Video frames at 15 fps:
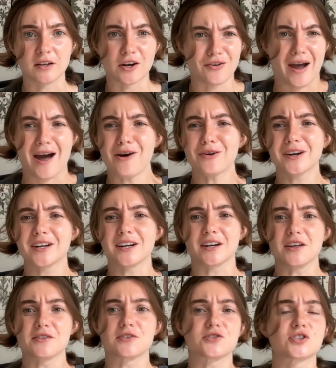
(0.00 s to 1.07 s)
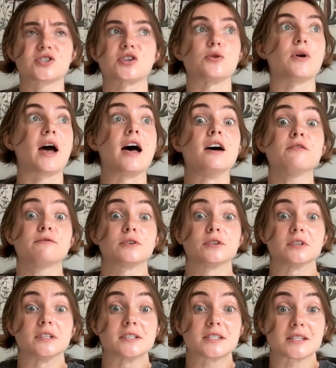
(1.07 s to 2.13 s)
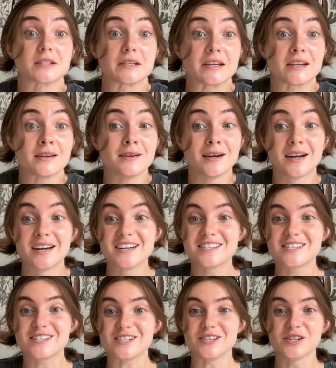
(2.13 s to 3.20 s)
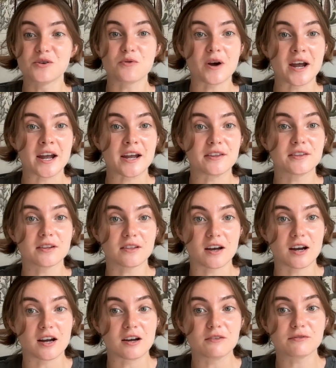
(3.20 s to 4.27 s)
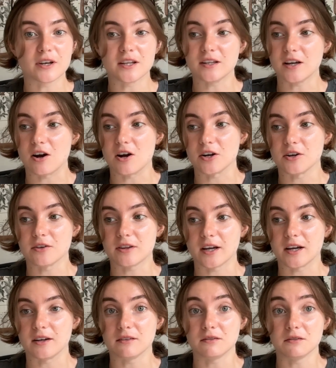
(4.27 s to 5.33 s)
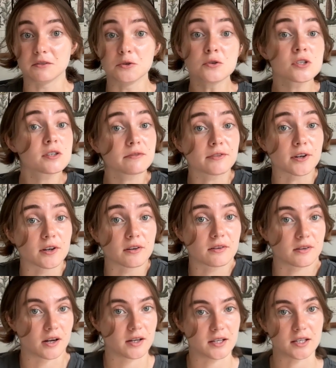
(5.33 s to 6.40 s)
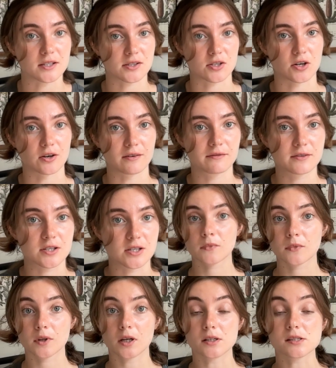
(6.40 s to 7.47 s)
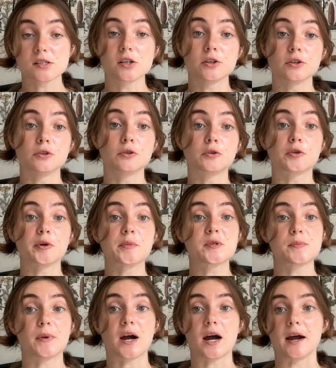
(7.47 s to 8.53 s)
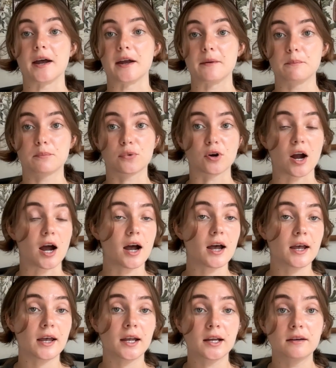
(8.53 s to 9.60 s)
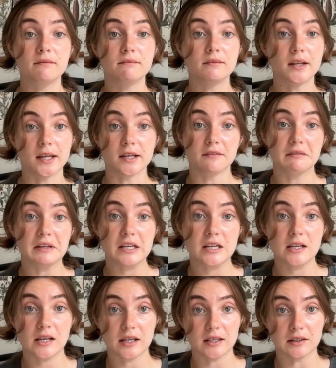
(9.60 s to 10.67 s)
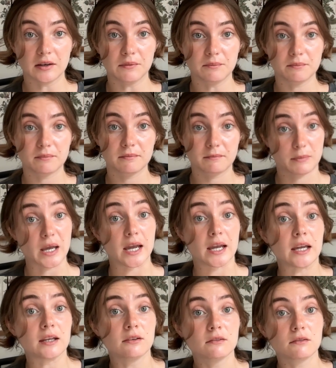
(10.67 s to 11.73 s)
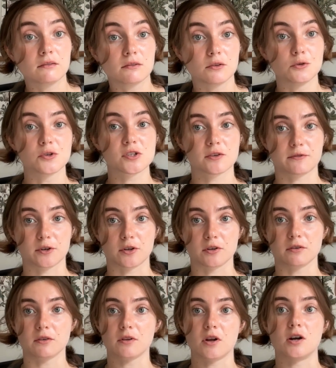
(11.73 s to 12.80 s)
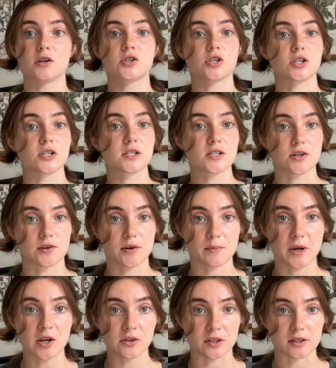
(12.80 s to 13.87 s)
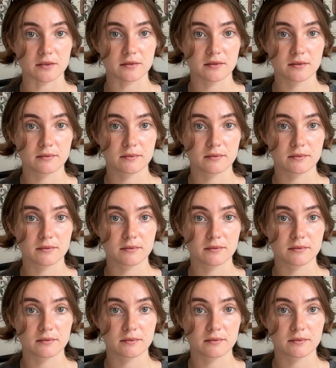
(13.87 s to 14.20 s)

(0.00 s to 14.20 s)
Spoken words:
How could another just so effortlessly steal away the love and the honor that Lucifer thought he deserved? And so, gripped by pride, envy, and pain, Lucifer launches a rebellion.